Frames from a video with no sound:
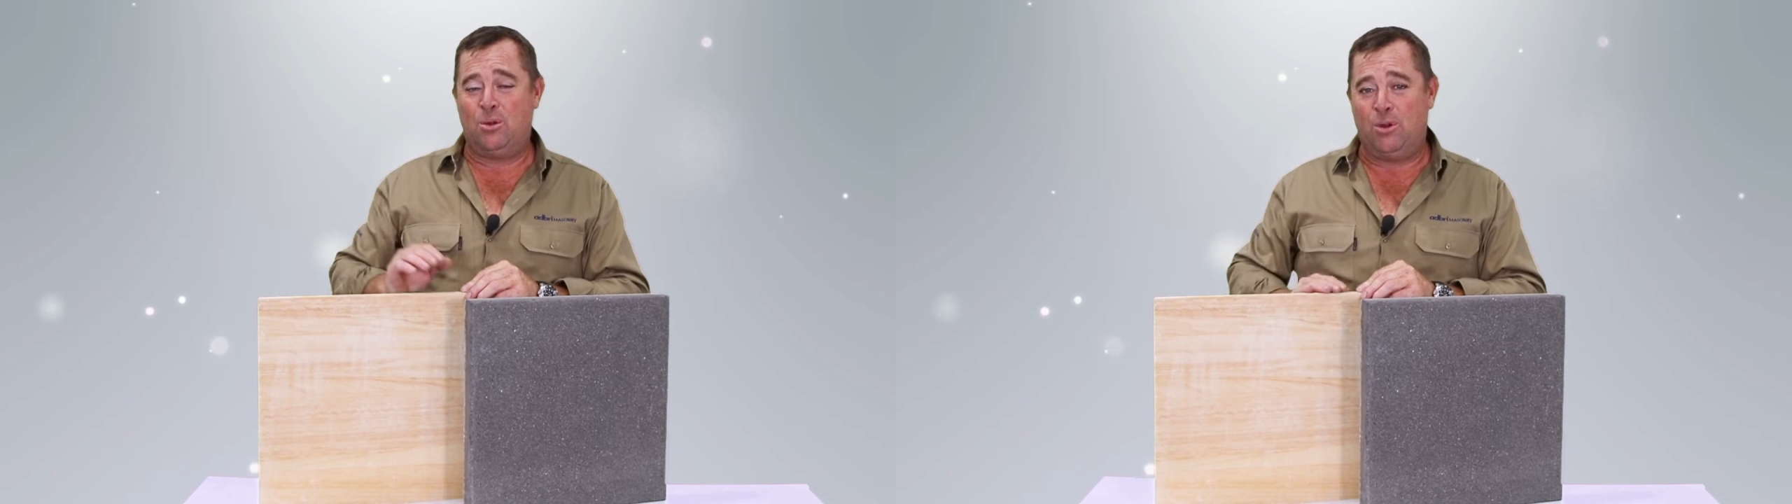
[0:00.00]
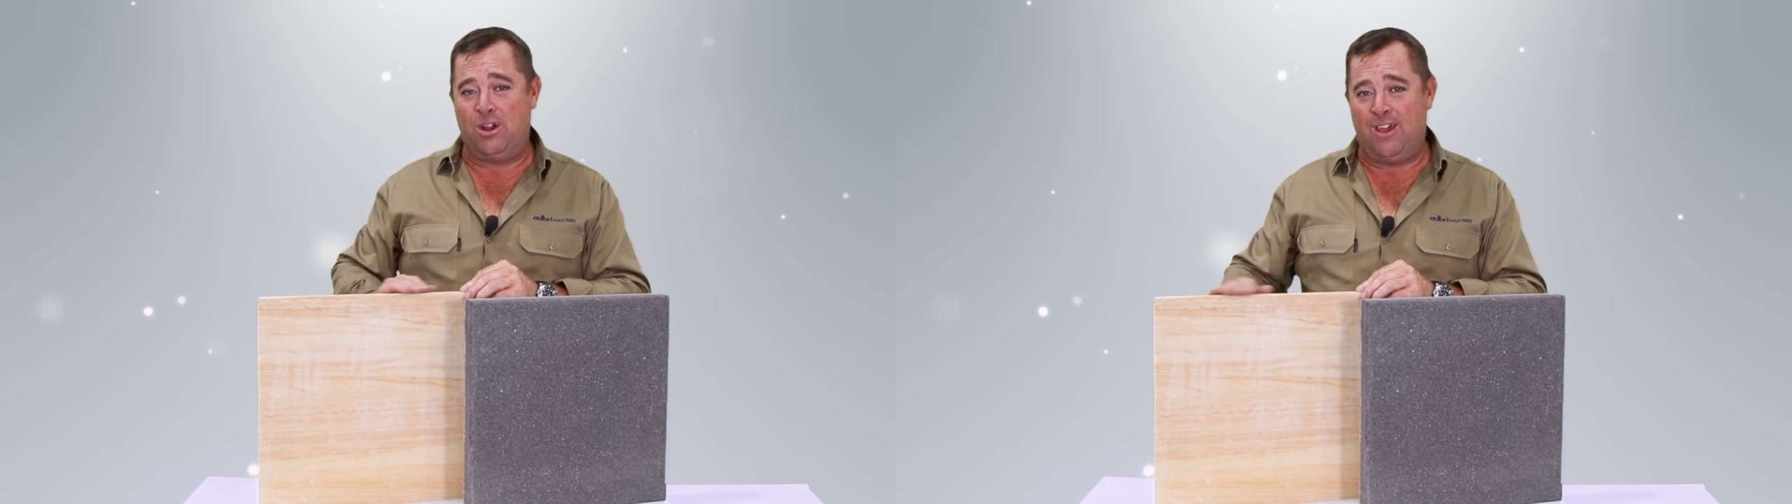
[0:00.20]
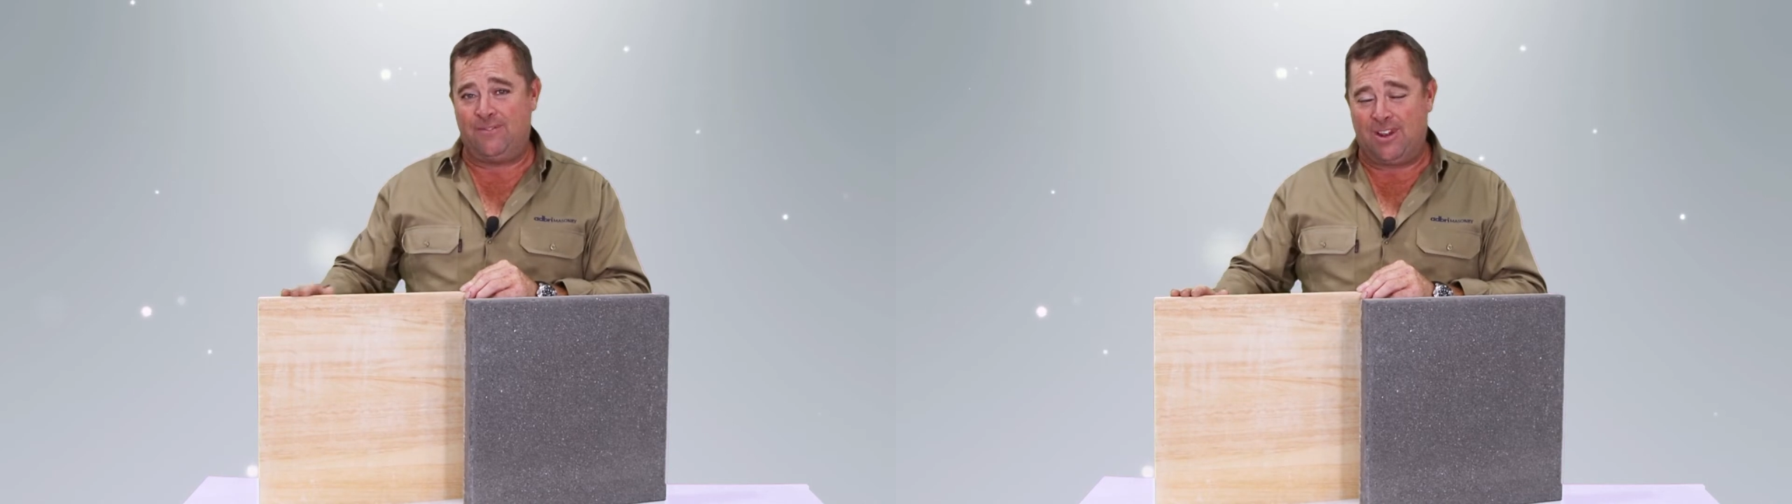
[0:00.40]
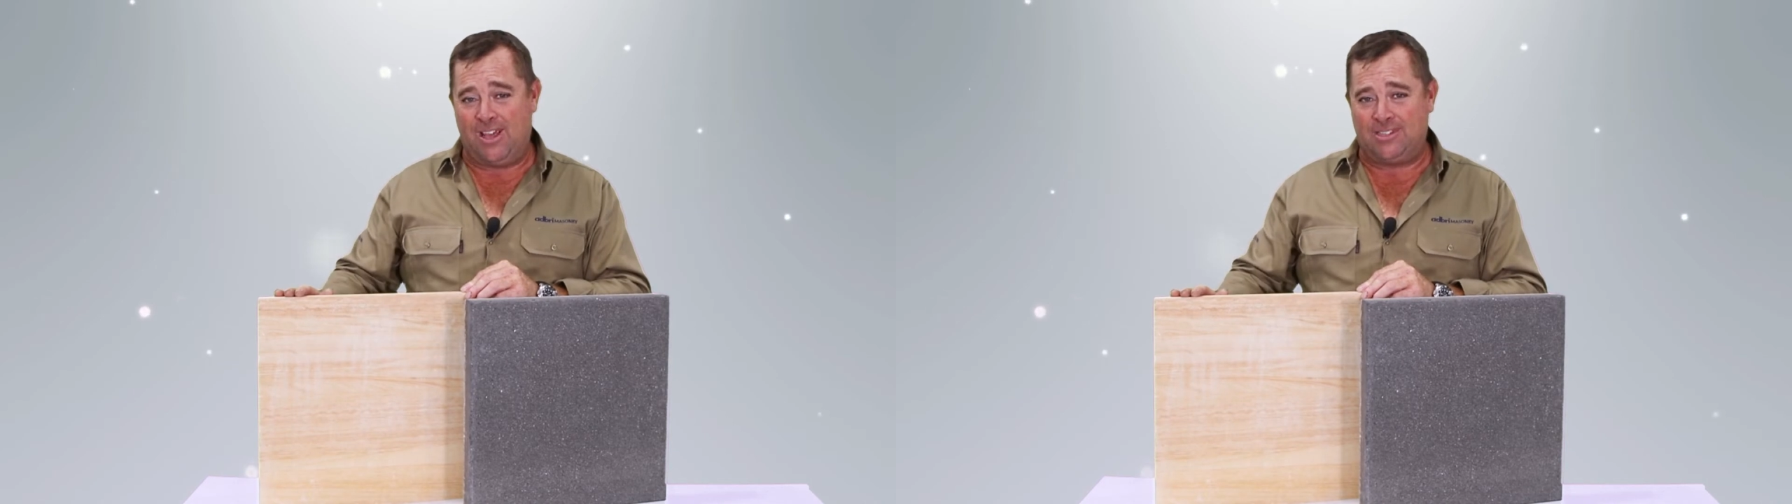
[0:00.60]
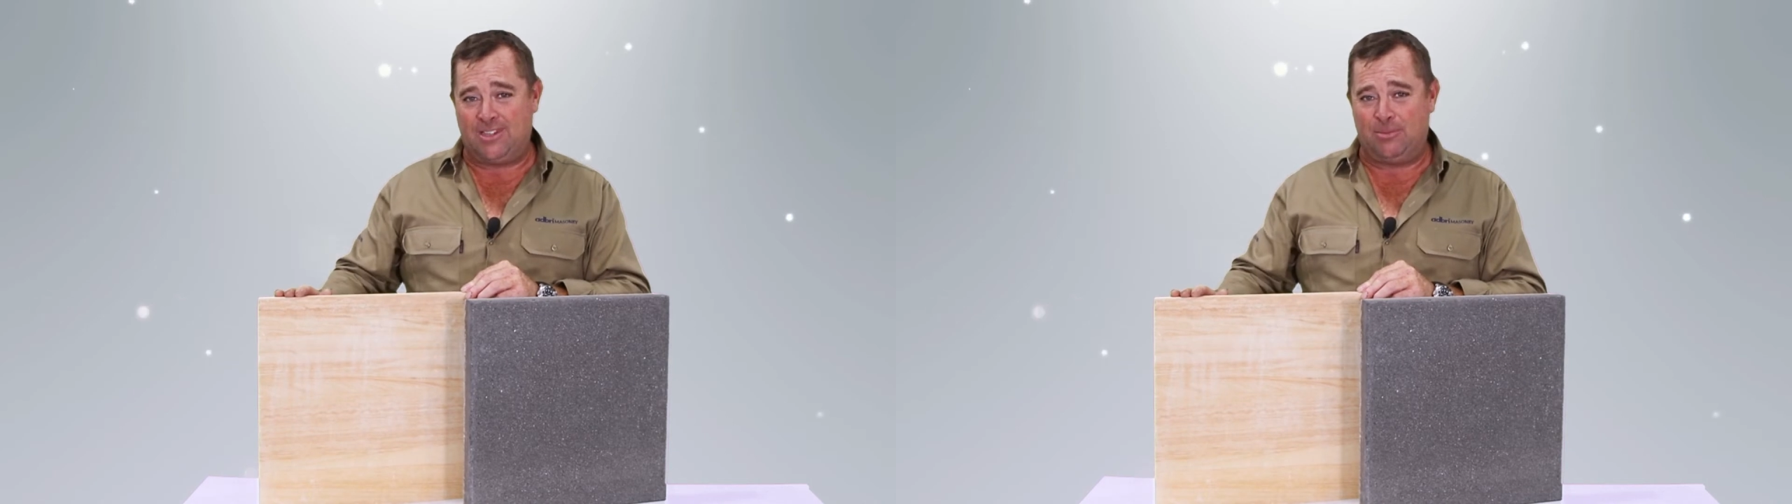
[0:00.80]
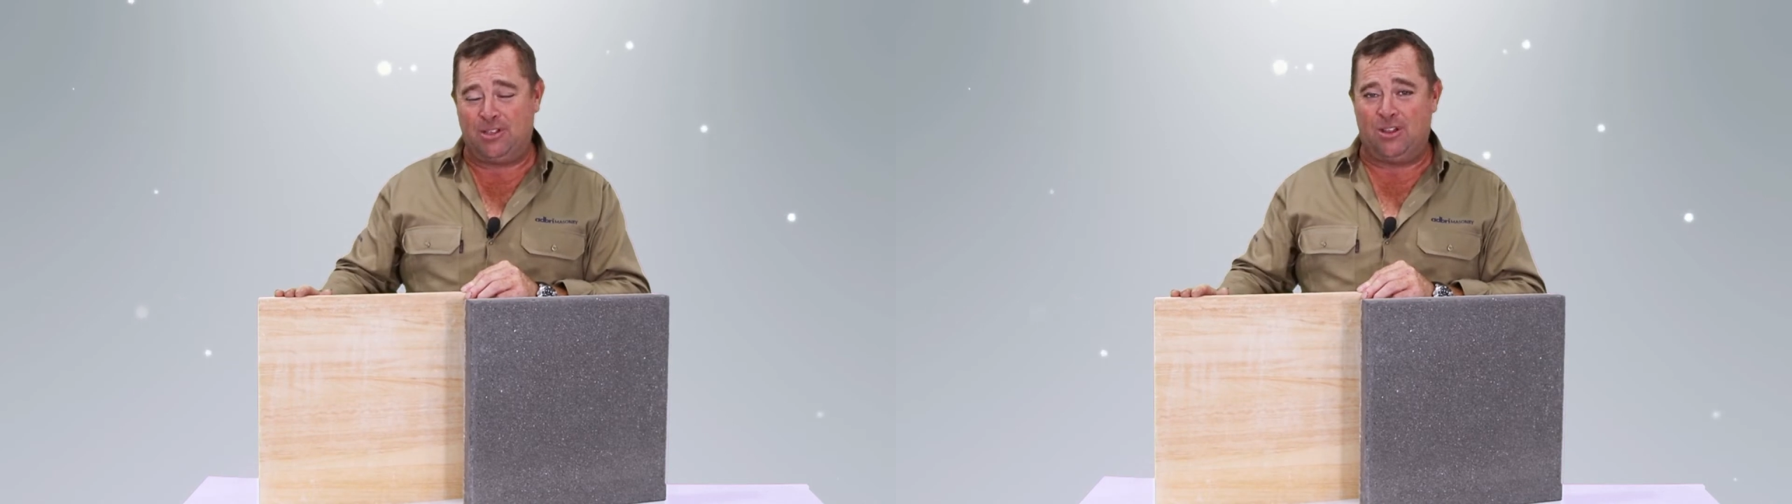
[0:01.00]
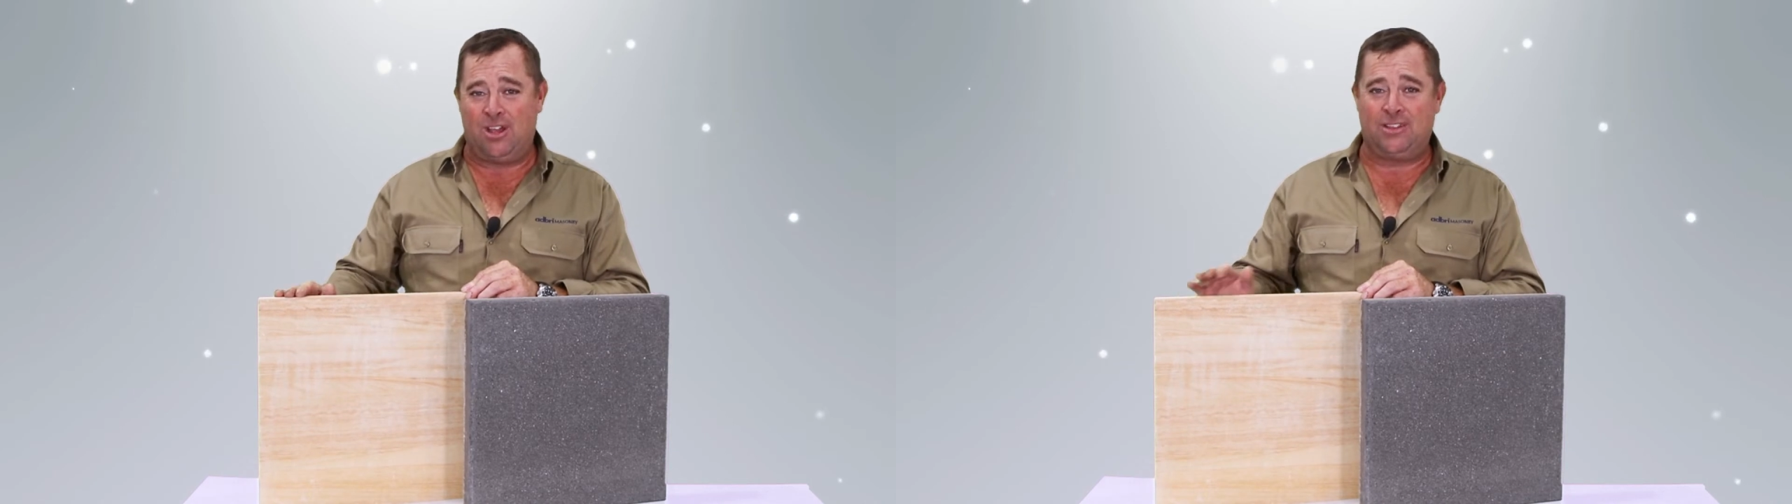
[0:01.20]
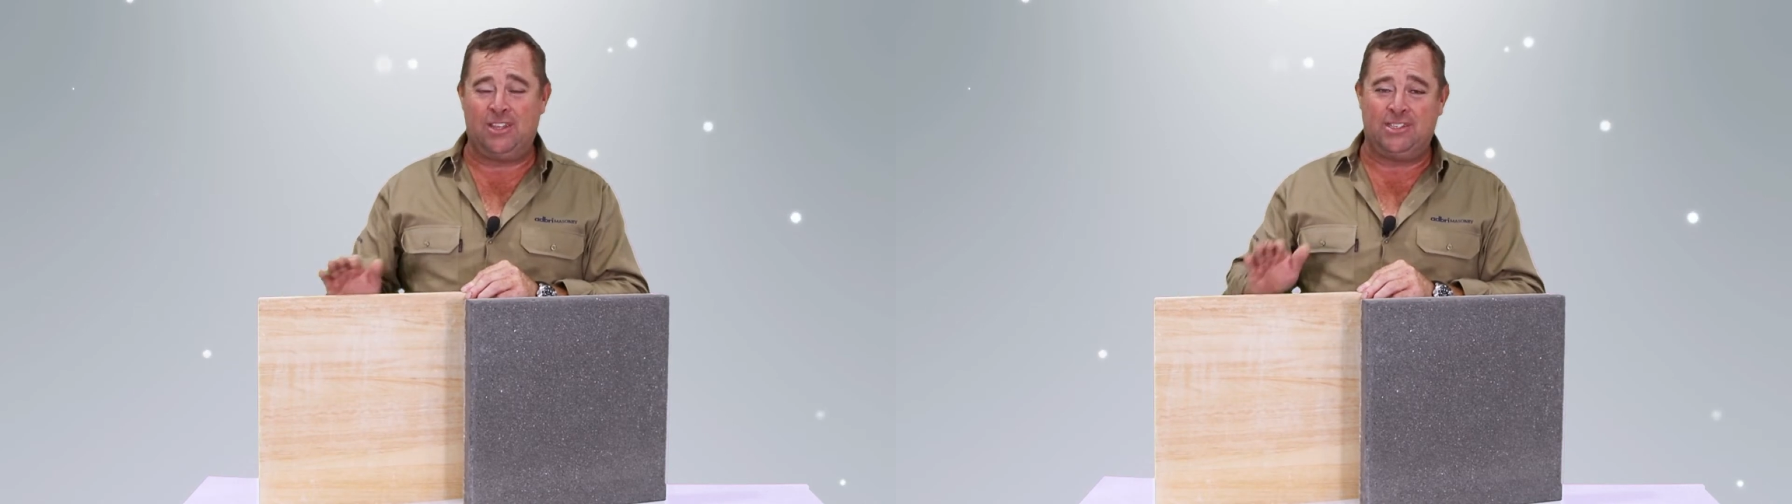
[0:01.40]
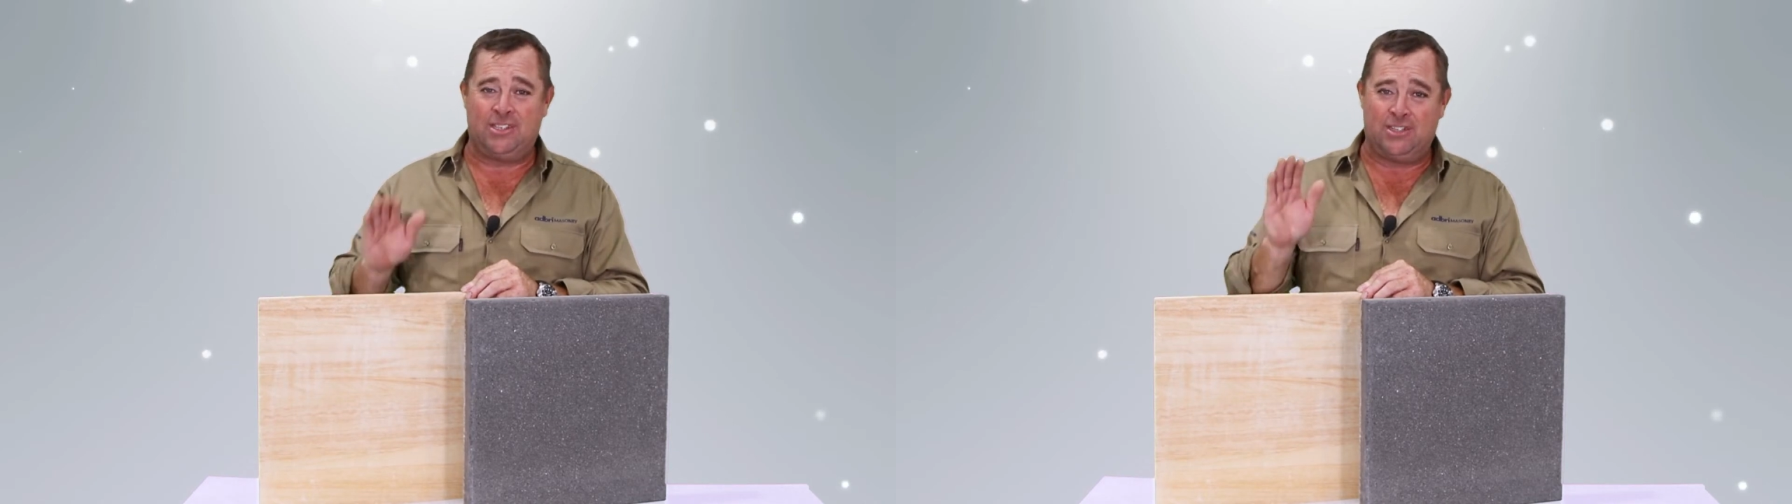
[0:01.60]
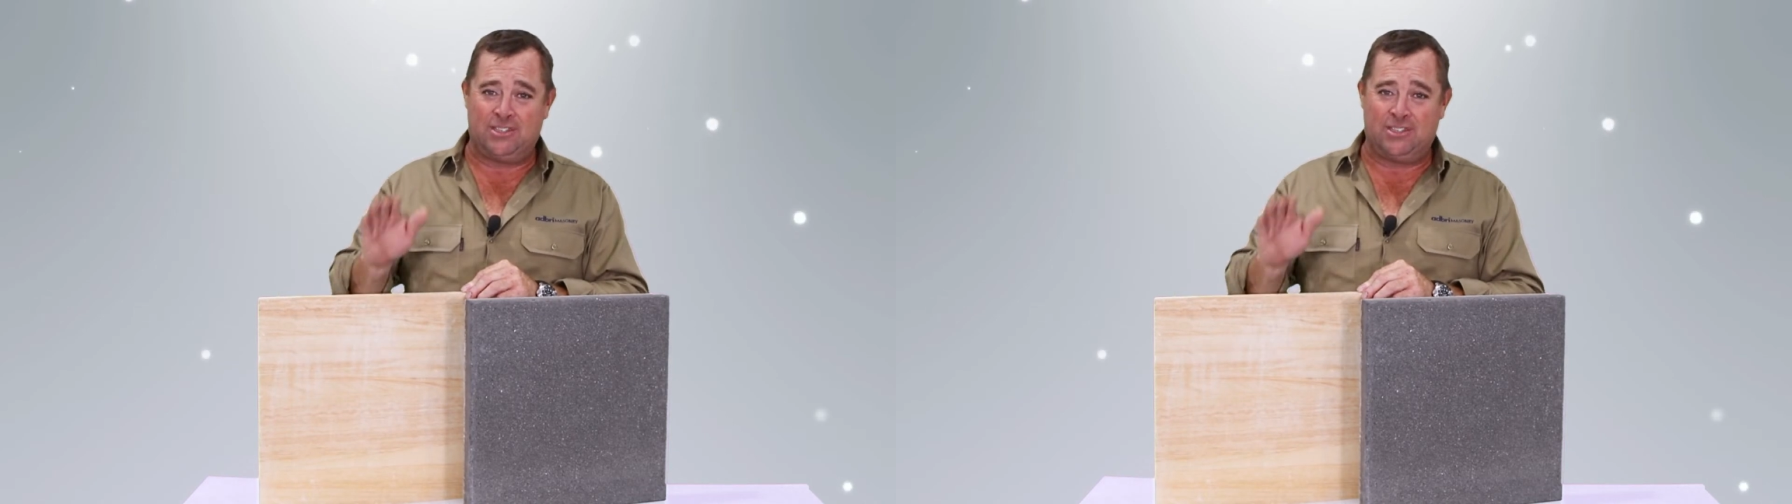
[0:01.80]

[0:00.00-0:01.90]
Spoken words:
when I have to lay something like this and